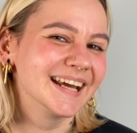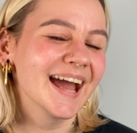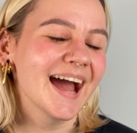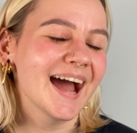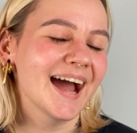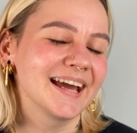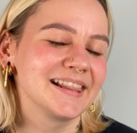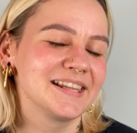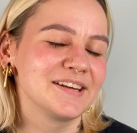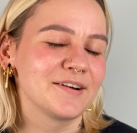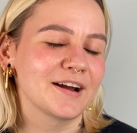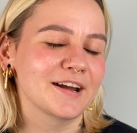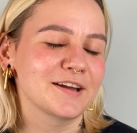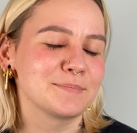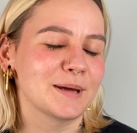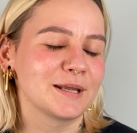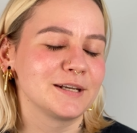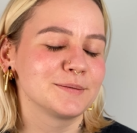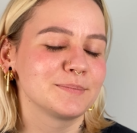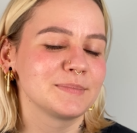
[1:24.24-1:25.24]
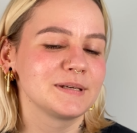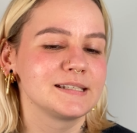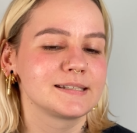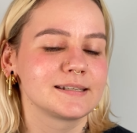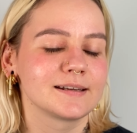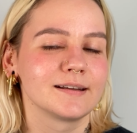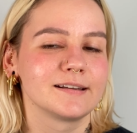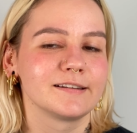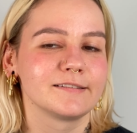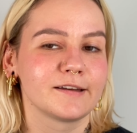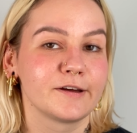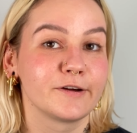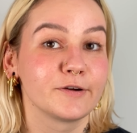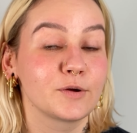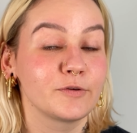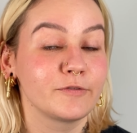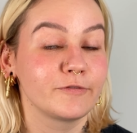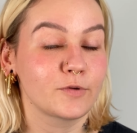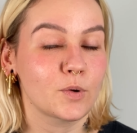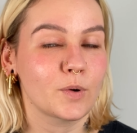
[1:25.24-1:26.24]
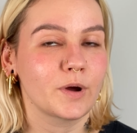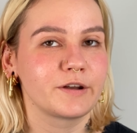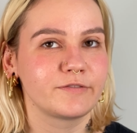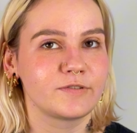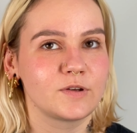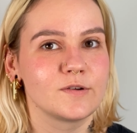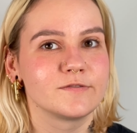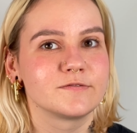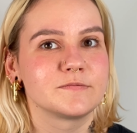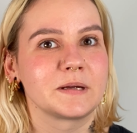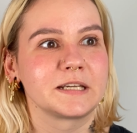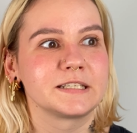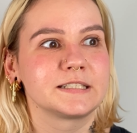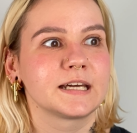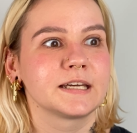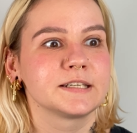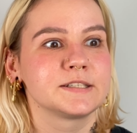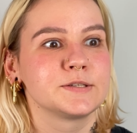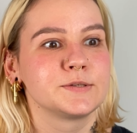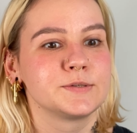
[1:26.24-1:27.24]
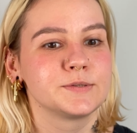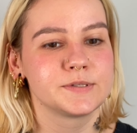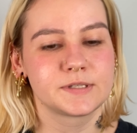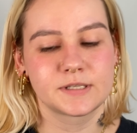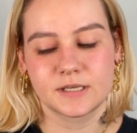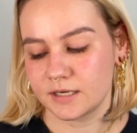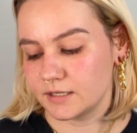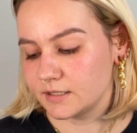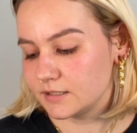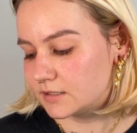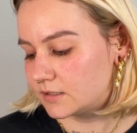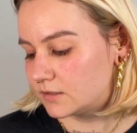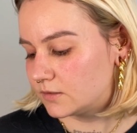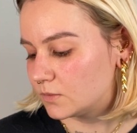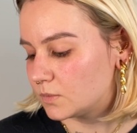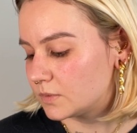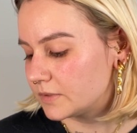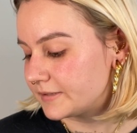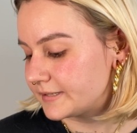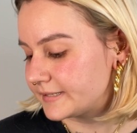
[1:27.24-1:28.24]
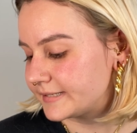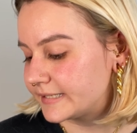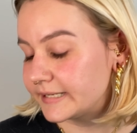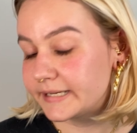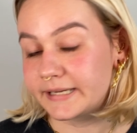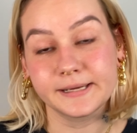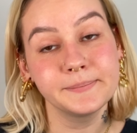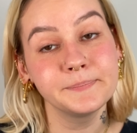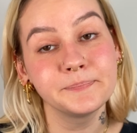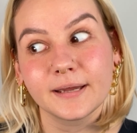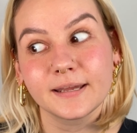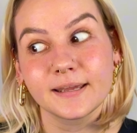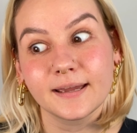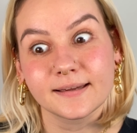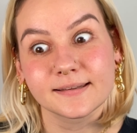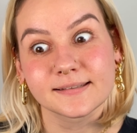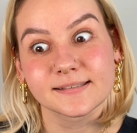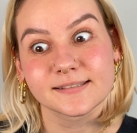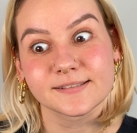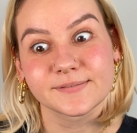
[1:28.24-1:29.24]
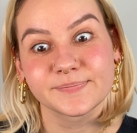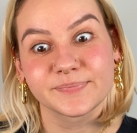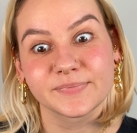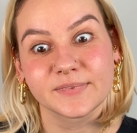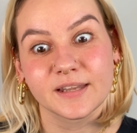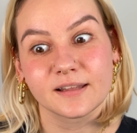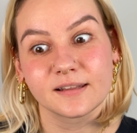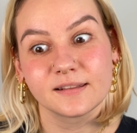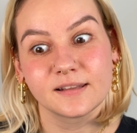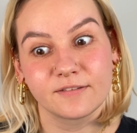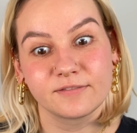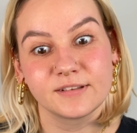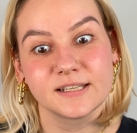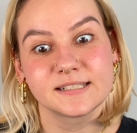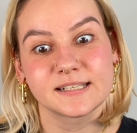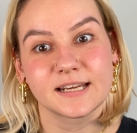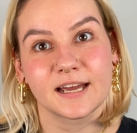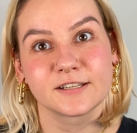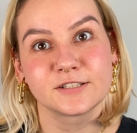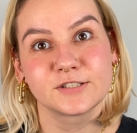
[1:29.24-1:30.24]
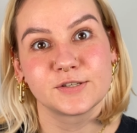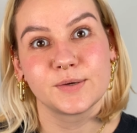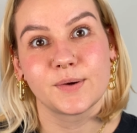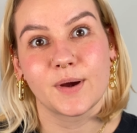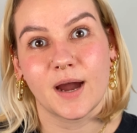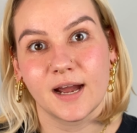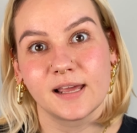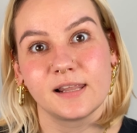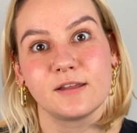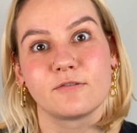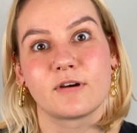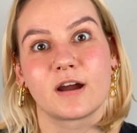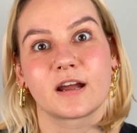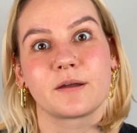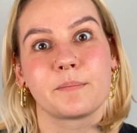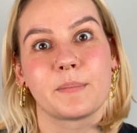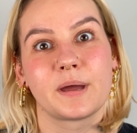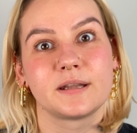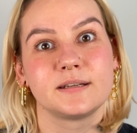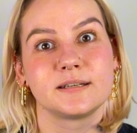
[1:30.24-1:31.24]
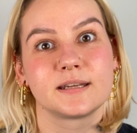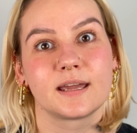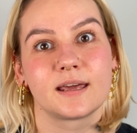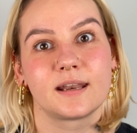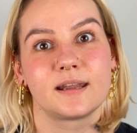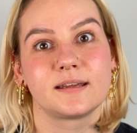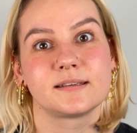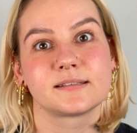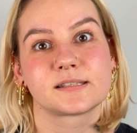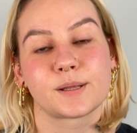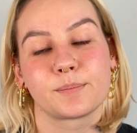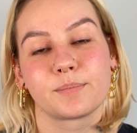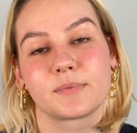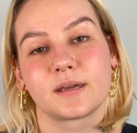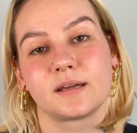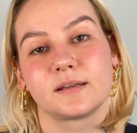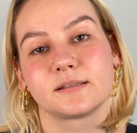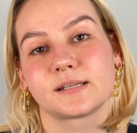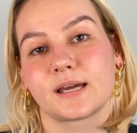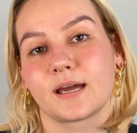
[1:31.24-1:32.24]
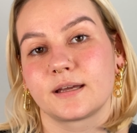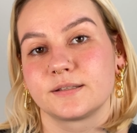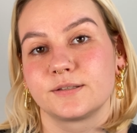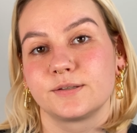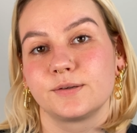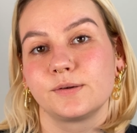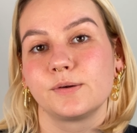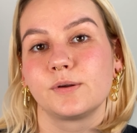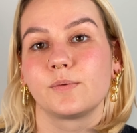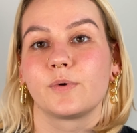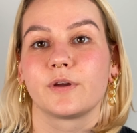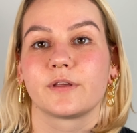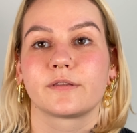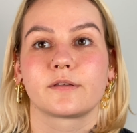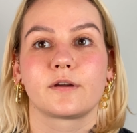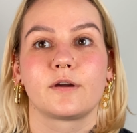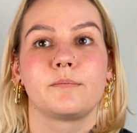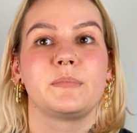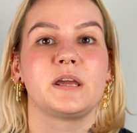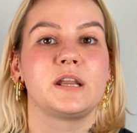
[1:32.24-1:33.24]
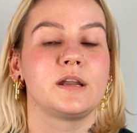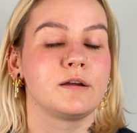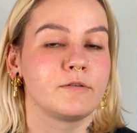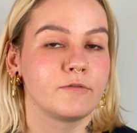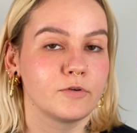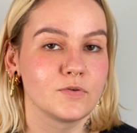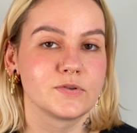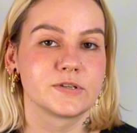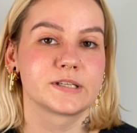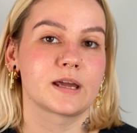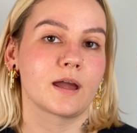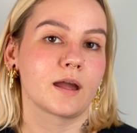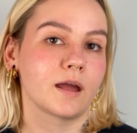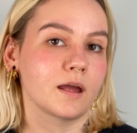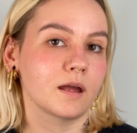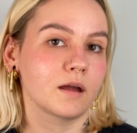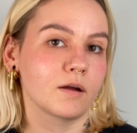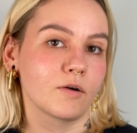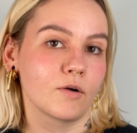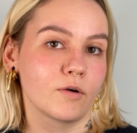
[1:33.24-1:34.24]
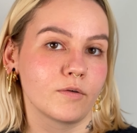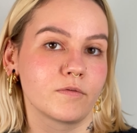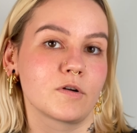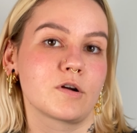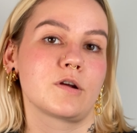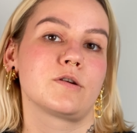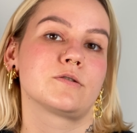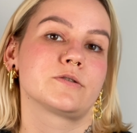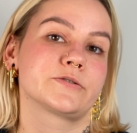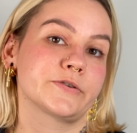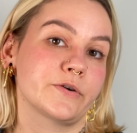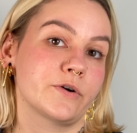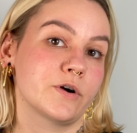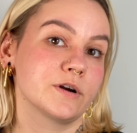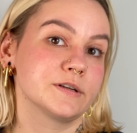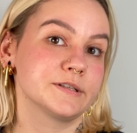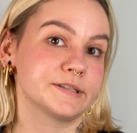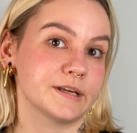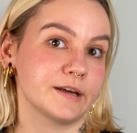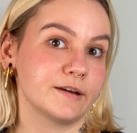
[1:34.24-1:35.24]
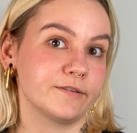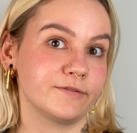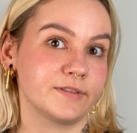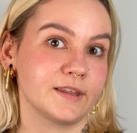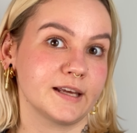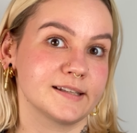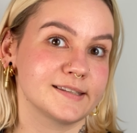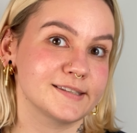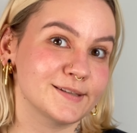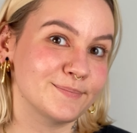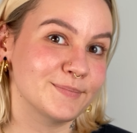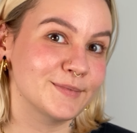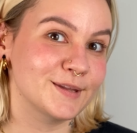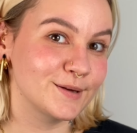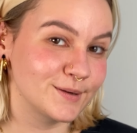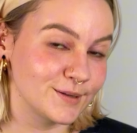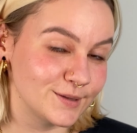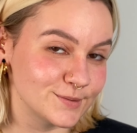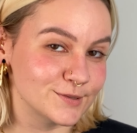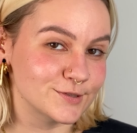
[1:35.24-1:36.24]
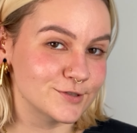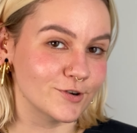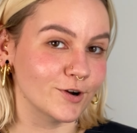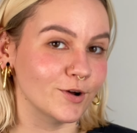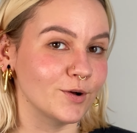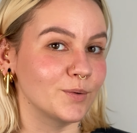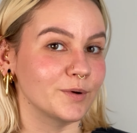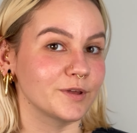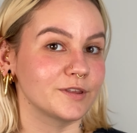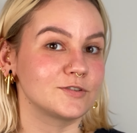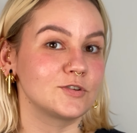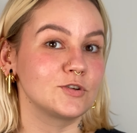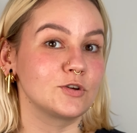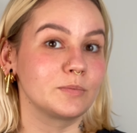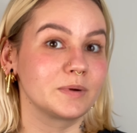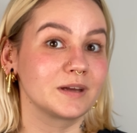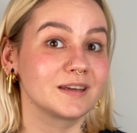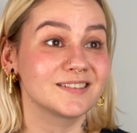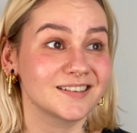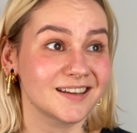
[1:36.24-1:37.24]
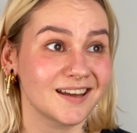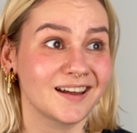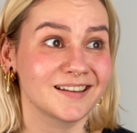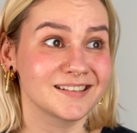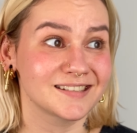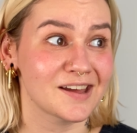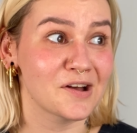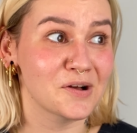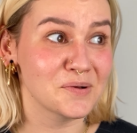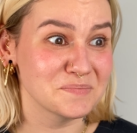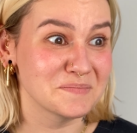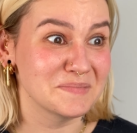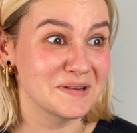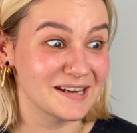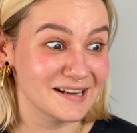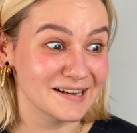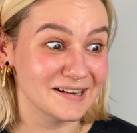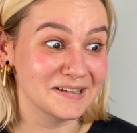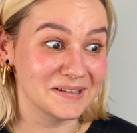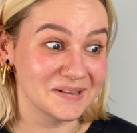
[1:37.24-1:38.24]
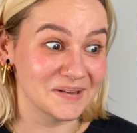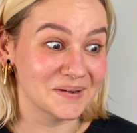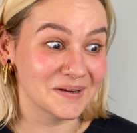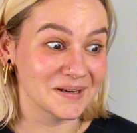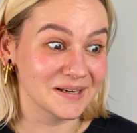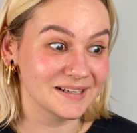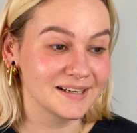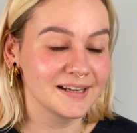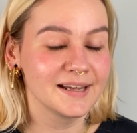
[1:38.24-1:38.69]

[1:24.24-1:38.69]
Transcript: Highly recommend him. He's done a, a, quite a few of my tattoos, as you will see. Yes, lovely tattoo. Highly recommend getting something tattooed with a meaningful saying over your scars if that's something you struggle with too, because it has helped me a lot.